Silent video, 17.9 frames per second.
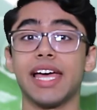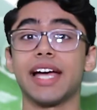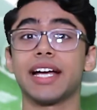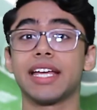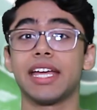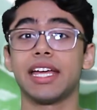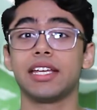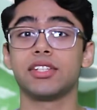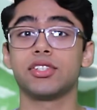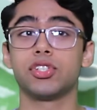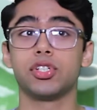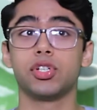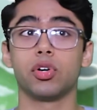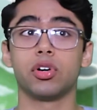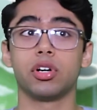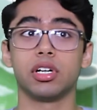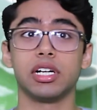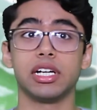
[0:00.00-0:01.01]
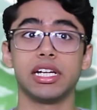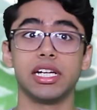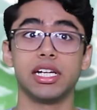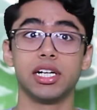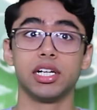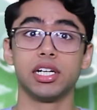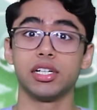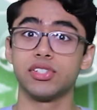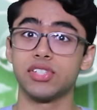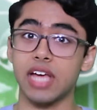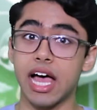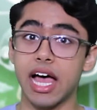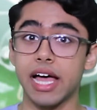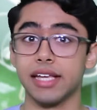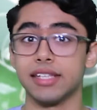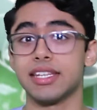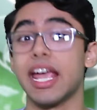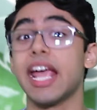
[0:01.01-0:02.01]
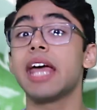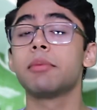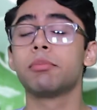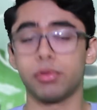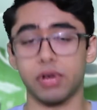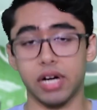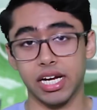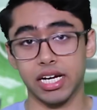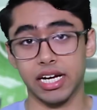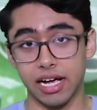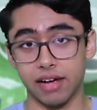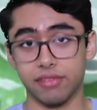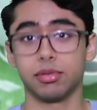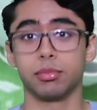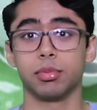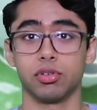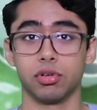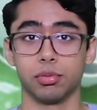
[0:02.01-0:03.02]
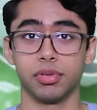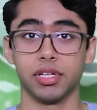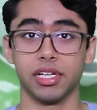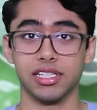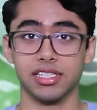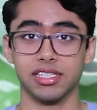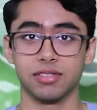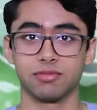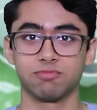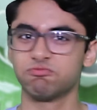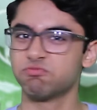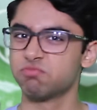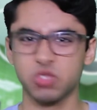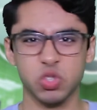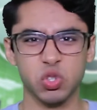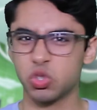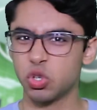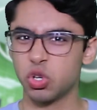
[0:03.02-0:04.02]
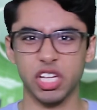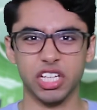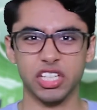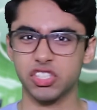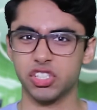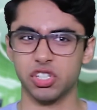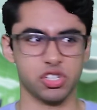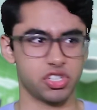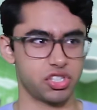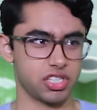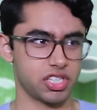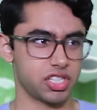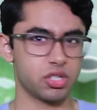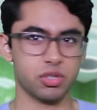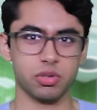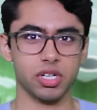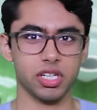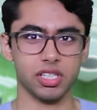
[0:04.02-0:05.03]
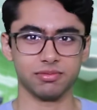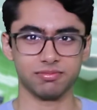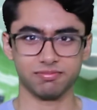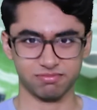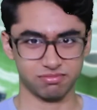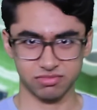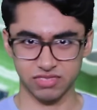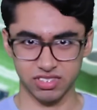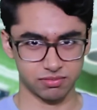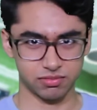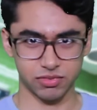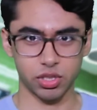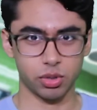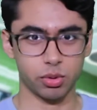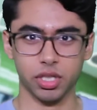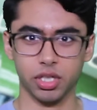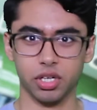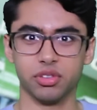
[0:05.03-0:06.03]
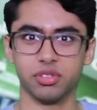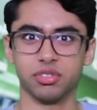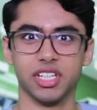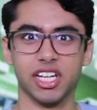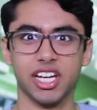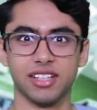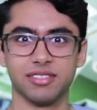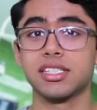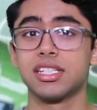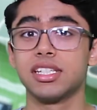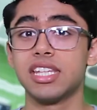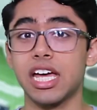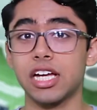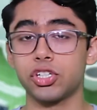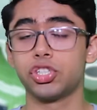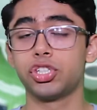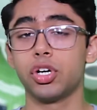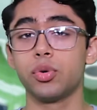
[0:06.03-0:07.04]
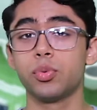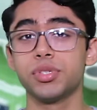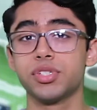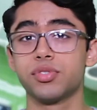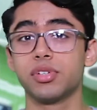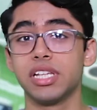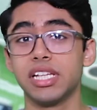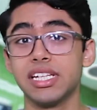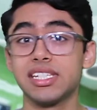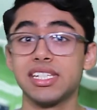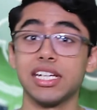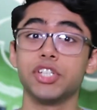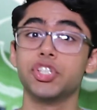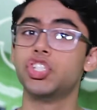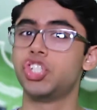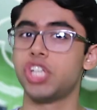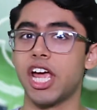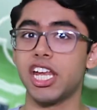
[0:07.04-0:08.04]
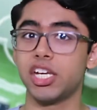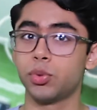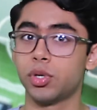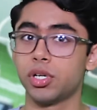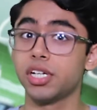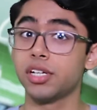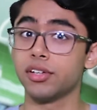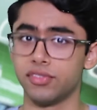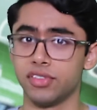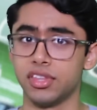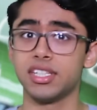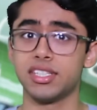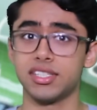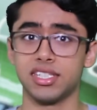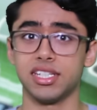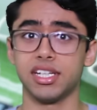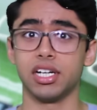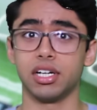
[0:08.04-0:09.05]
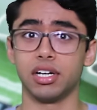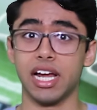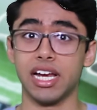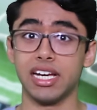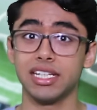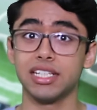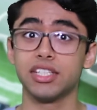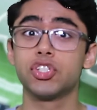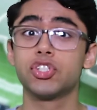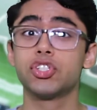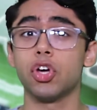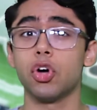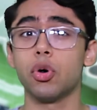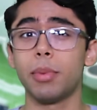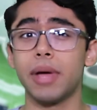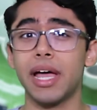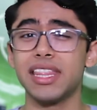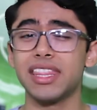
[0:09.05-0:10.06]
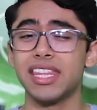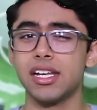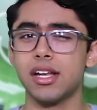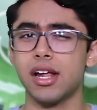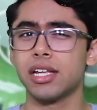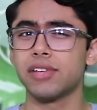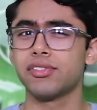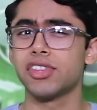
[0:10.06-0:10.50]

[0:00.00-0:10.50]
case, your ears, eyes, and brain have to be replaced. Grueling surgery. You don't want to go through that. That show was released in January of this year and did so bad that not even the